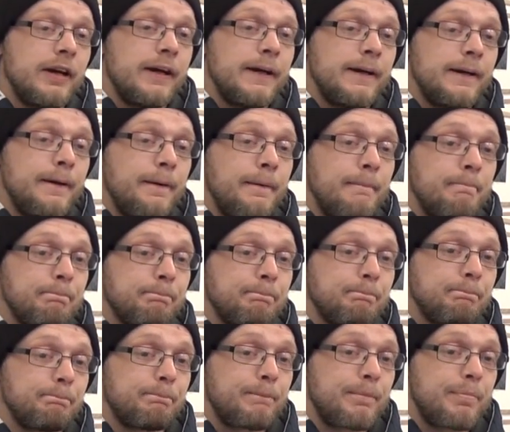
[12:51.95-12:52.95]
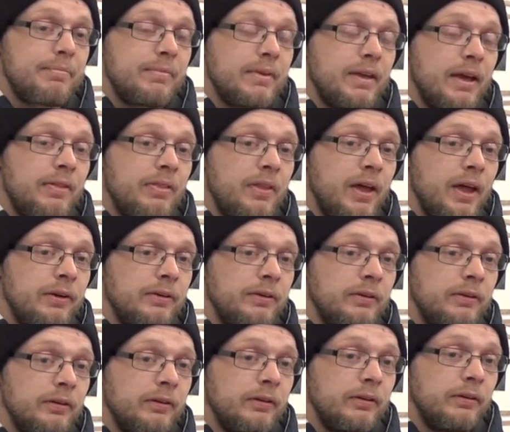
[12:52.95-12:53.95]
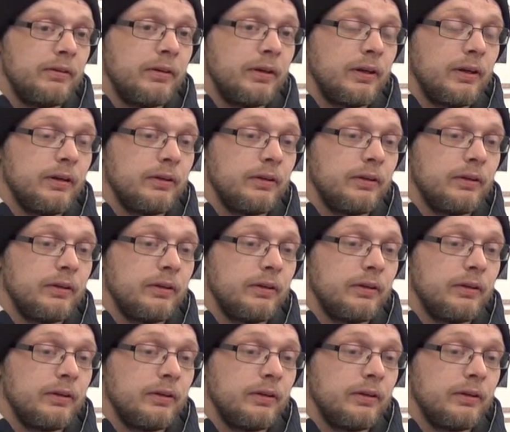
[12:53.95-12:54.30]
And then